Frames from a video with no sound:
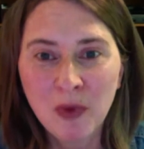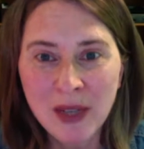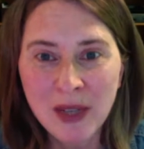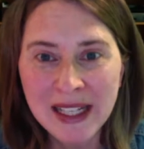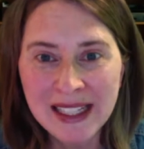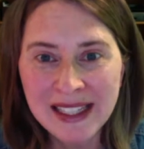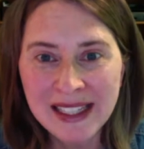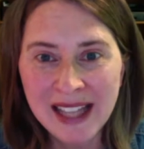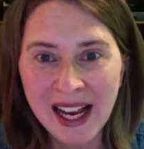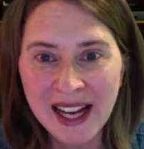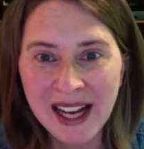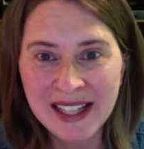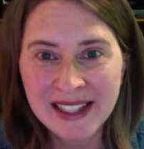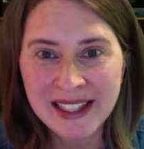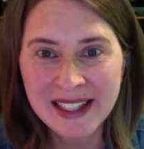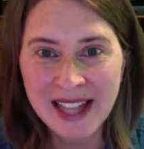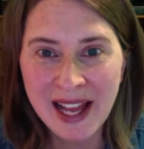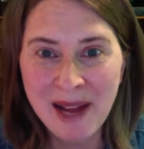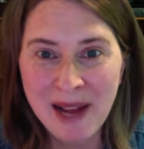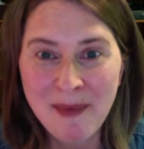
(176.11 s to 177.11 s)
resize
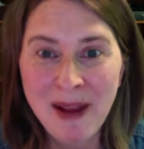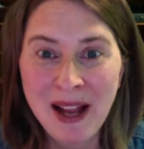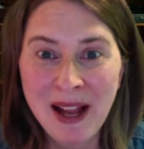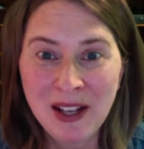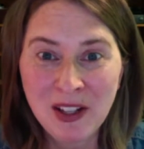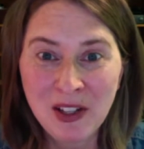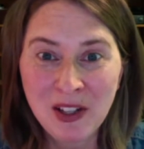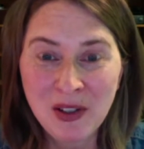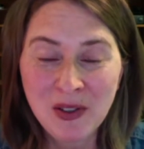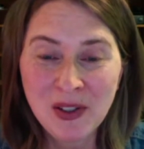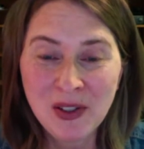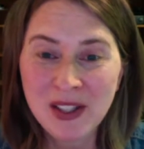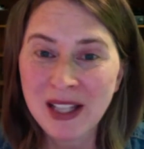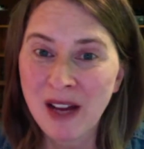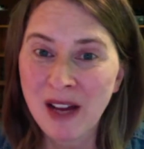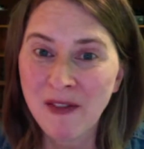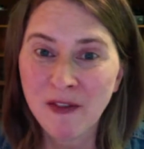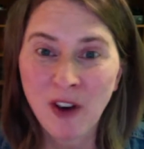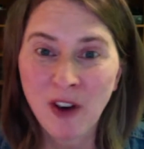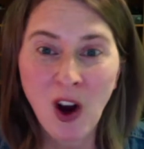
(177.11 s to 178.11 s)
them and use
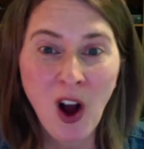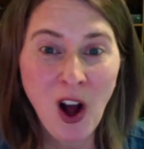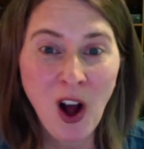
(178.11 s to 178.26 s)
them for